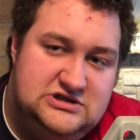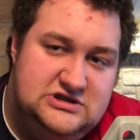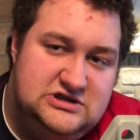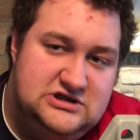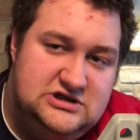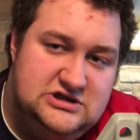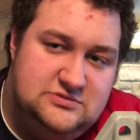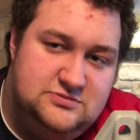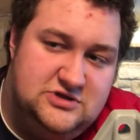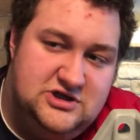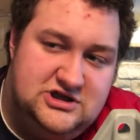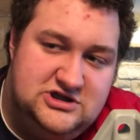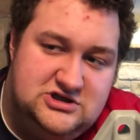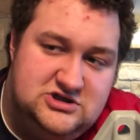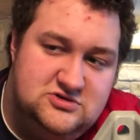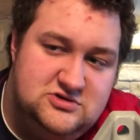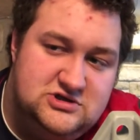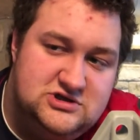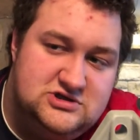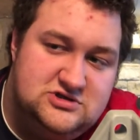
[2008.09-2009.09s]
the Blade
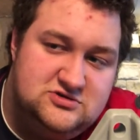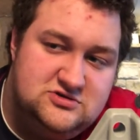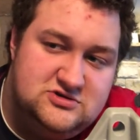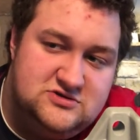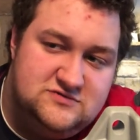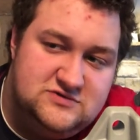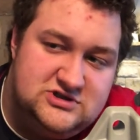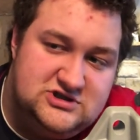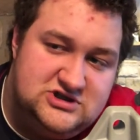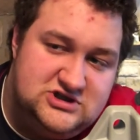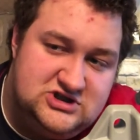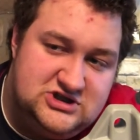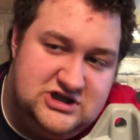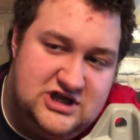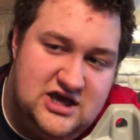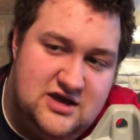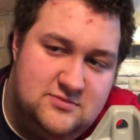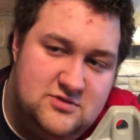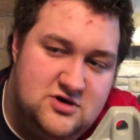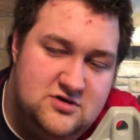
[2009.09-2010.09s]
exclusive with the
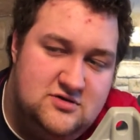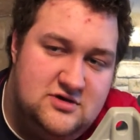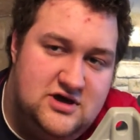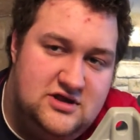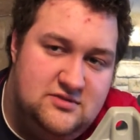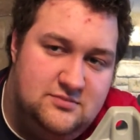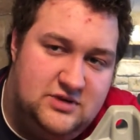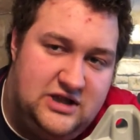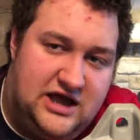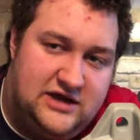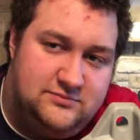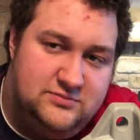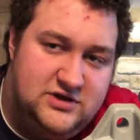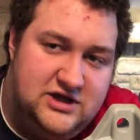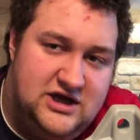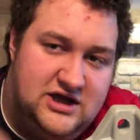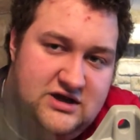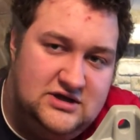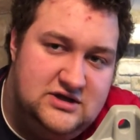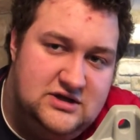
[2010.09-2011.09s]
Digicamo and the black
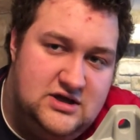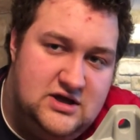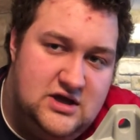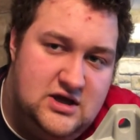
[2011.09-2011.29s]
blade.